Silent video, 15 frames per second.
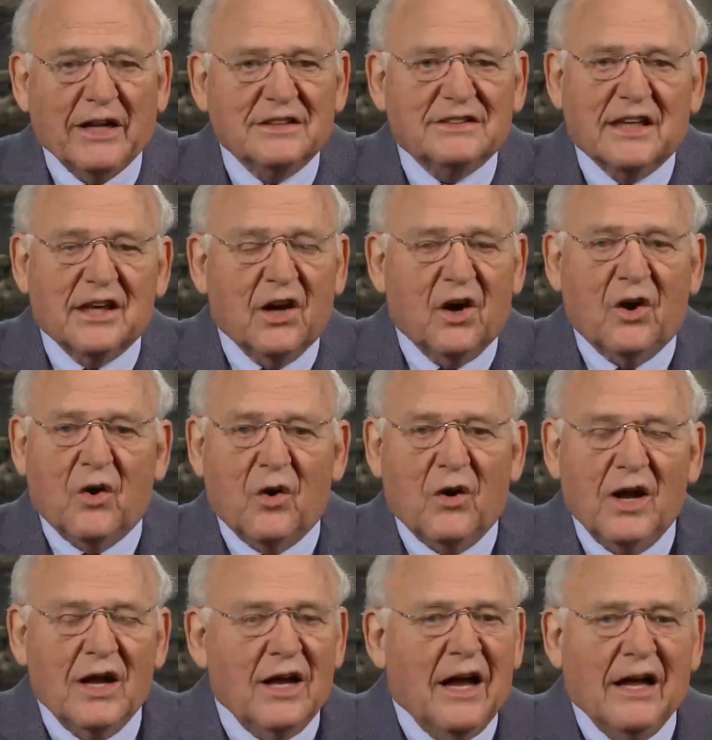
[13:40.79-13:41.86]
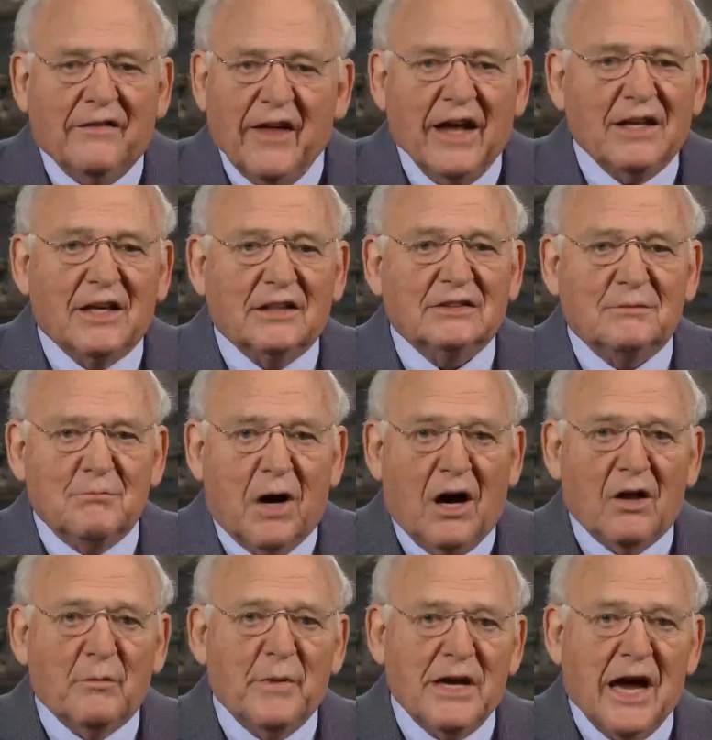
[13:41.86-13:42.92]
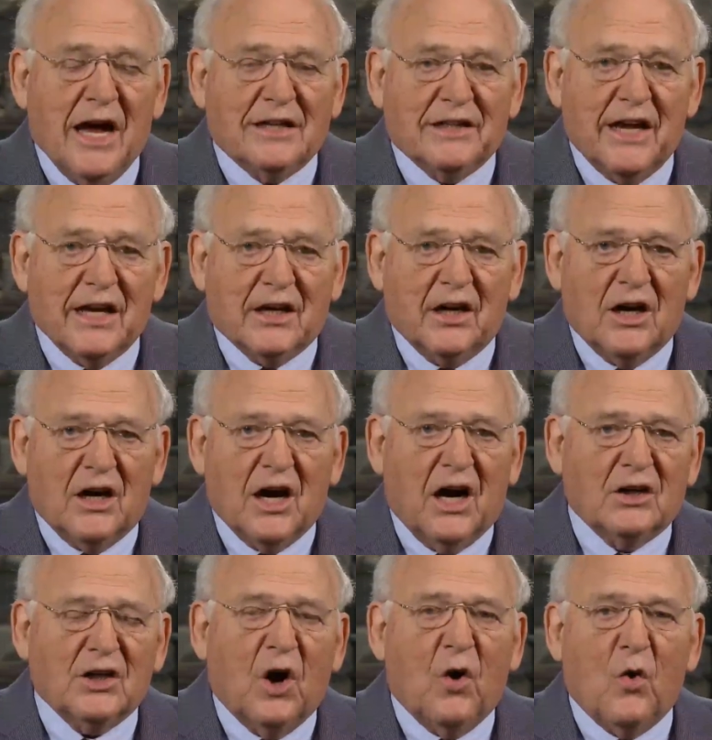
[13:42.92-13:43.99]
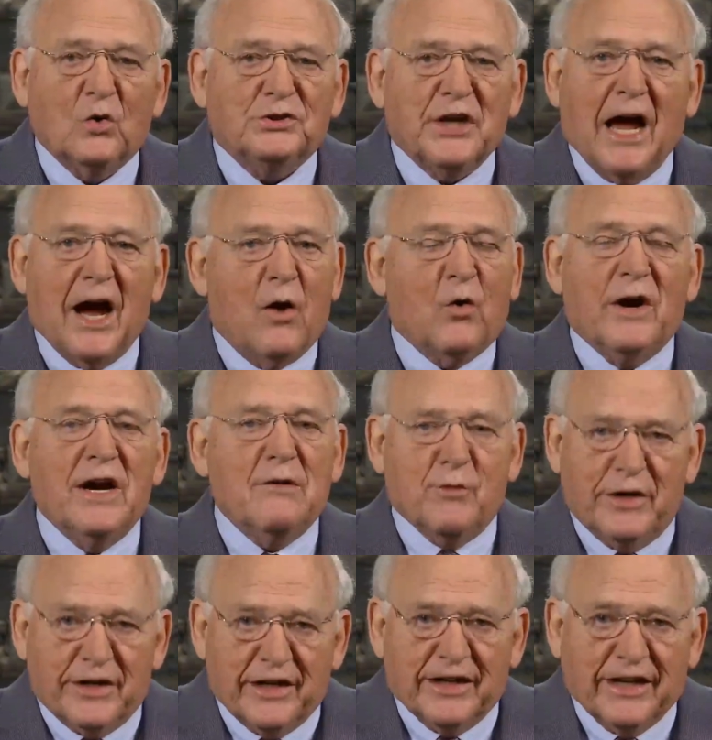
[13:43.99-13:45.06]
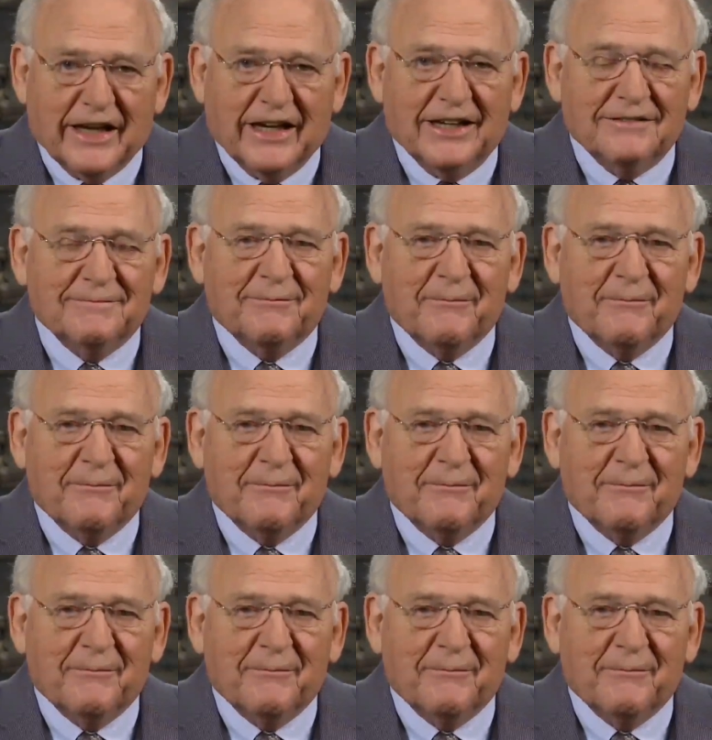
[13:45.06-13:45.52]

And he said, no, that doesn't bother me. I take a, a cold shower every day.